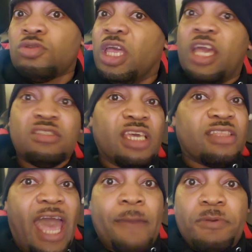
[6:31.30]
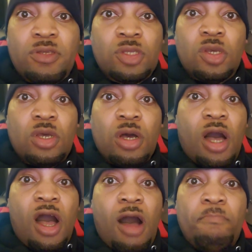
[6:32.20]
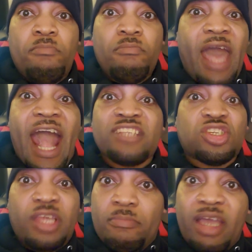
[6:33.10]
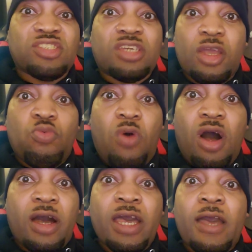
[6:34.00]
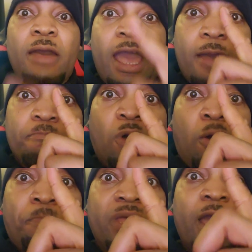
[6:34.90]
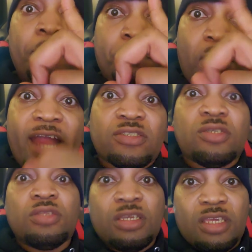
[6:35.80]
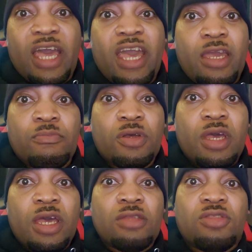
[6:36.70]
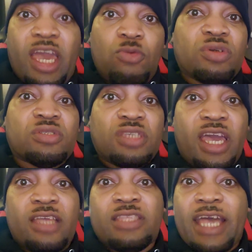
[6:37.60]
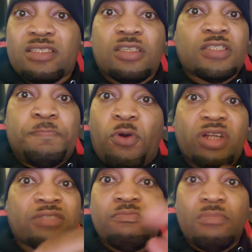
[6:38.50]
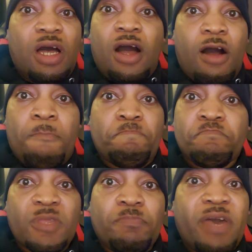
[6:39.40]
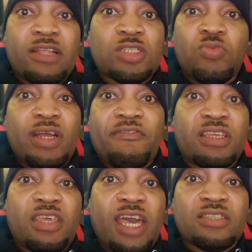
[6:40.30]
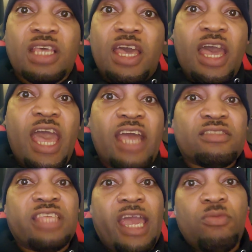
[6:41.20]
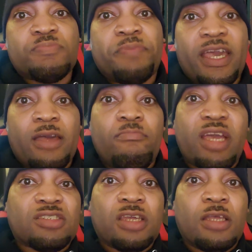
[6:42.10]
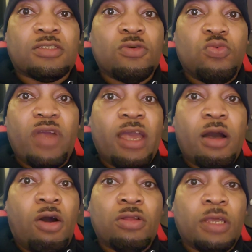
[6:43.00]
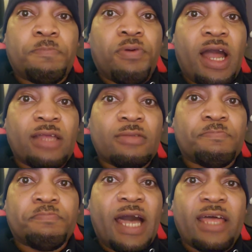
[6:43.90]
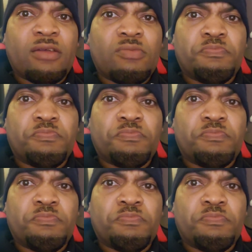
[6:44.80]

It didn't happen. Actually, Michigan won, and prior to the game, they were saying that the sports bettors, whatever the case, and they was picking Michigan to win only probably by